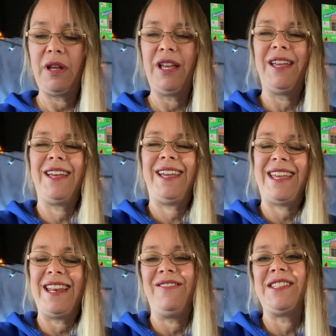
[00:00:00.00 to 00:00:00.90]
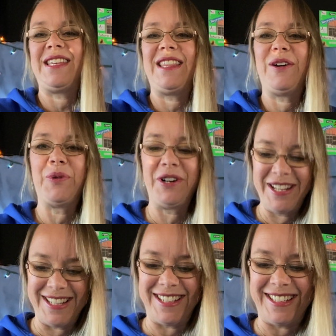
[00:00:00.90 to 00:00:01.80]
I can't even say that word.
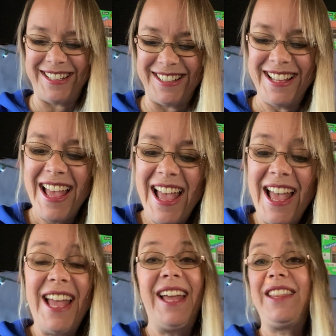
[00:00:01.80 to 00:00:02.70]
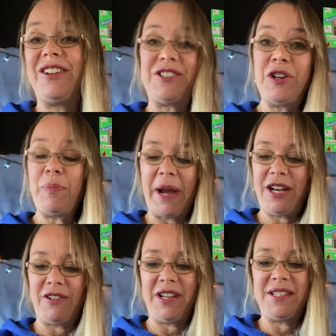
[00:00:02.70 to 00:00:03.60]
There's no
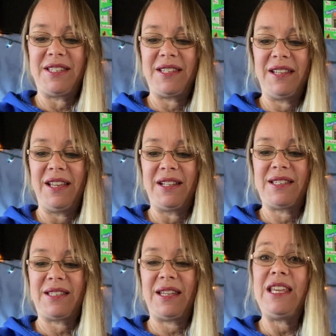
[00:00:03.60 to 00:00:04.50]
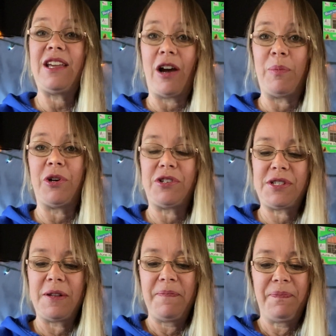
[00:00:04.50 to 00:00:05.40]
binaries. It's
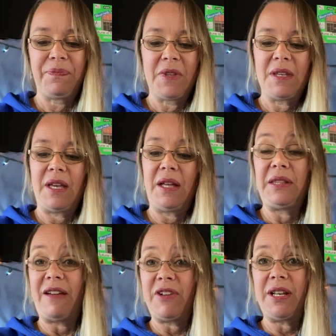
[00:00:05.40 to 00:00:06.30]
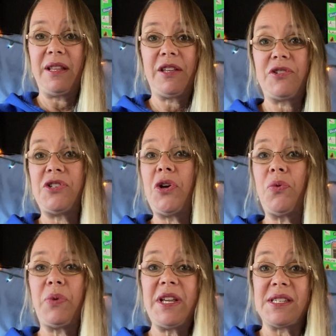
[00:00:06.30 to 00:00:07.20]
e-commerce. 11, there's no
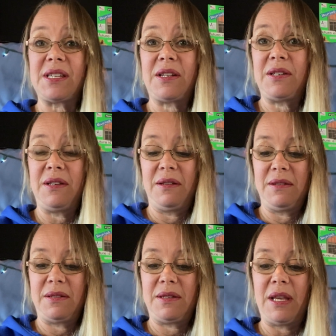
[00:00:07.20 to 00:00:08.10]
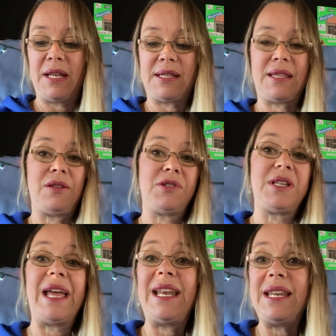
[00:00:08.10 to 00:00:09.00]
risk. There's
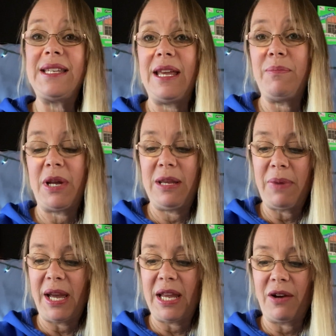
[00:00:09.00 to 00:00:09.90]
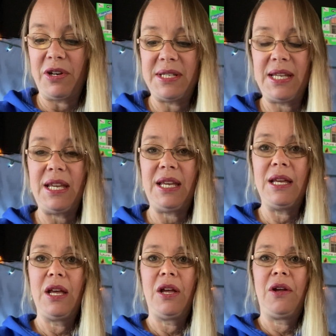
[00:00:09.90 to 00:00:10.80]
90-day money-back guarantee.
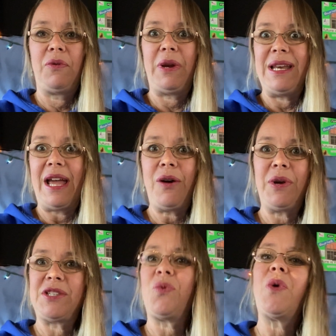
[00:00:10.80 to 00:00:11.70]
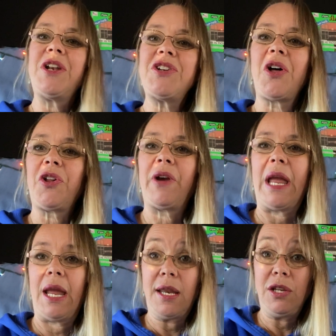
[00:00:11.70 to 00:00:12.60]
Right now, it's a $1
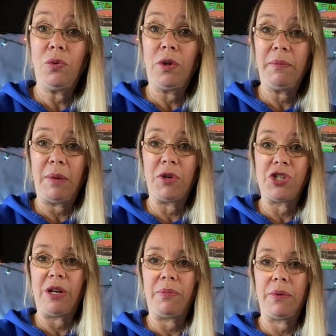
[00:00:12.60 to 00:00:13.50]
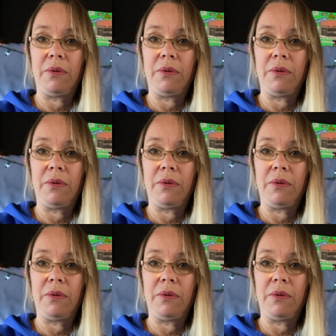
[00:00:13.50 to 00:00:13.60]
annual membership.